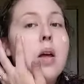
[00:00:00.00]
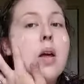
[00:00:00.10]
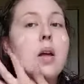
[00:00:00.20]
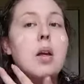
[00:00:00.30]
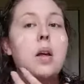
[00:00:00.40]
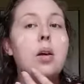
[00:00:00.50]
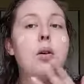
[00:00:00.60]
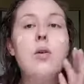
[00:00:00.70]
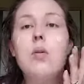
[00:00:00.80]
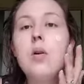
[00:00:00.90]
and
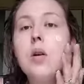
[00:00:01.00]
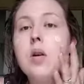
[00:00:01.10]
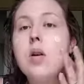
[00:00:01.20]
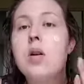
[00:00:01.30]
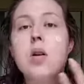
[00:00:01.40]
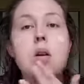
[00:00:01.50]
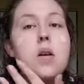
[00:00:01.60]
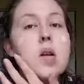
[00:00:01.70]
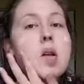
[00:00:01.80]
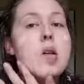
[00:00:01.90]
go
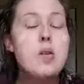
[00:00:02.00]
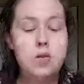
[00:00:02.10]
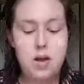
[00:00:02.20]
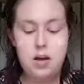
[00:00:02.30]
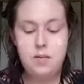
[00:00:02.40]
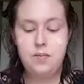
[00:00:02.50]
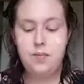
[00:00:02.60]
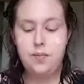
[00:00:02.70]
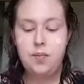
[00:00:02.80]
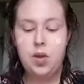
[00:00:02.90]
and do that.
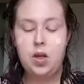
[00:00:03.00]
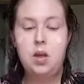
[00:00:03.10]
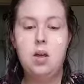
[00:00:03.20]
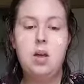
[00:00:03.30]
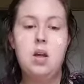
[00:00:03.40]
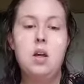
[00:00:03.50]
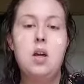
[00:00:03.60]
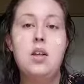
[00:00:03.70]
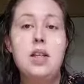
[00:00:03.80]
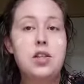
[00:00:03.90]

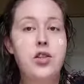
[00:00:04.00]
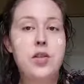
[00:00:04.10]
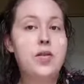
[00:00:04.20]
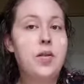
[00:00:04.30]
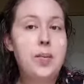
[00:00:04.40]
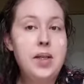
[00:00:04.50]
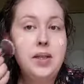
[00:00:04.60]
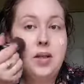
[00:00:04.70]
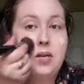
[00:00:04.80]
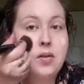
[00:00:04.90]
That's just for
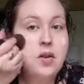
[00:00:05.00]
myself.